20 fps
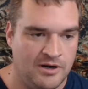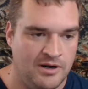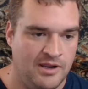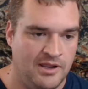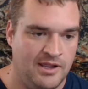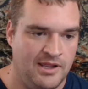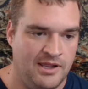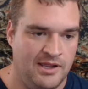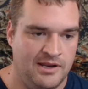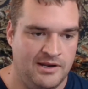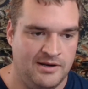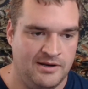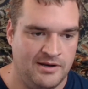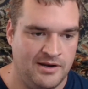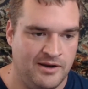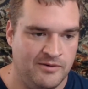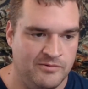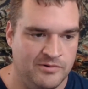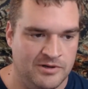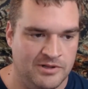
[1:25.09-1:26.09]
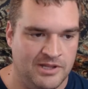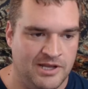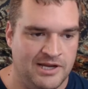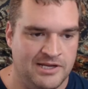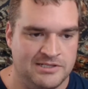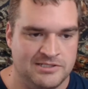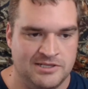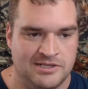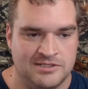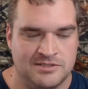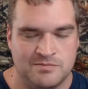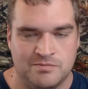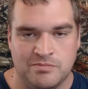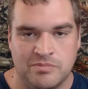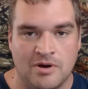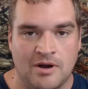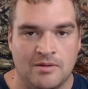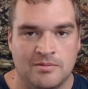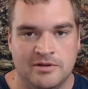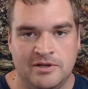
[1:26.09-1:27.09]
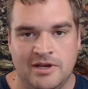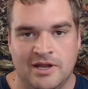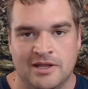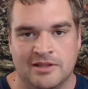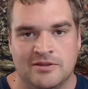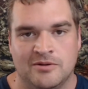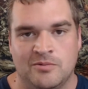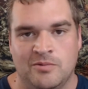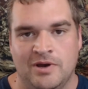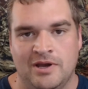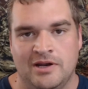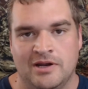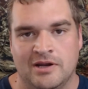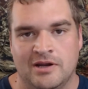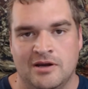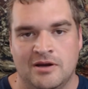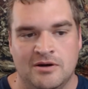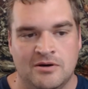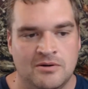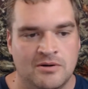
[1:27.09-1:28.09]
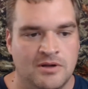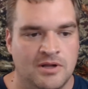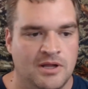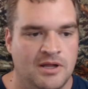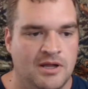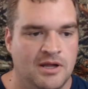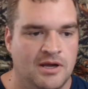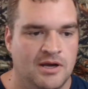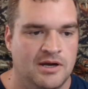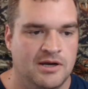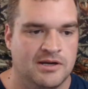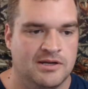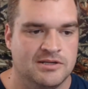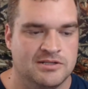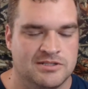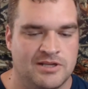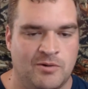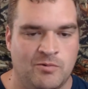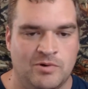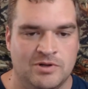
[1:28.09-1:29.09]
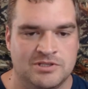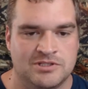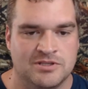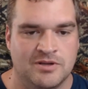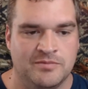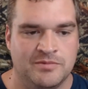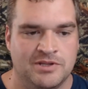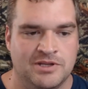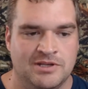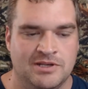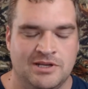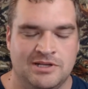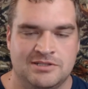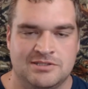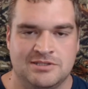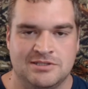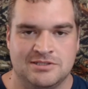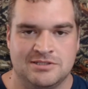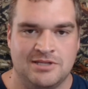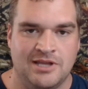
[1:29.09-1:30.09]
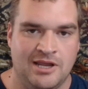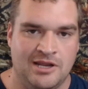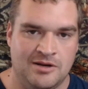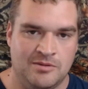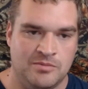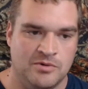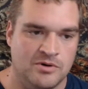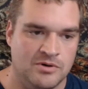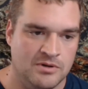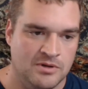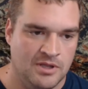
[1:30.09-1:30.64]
And I realized that's probably not the way to go, because I want something that's sustainable.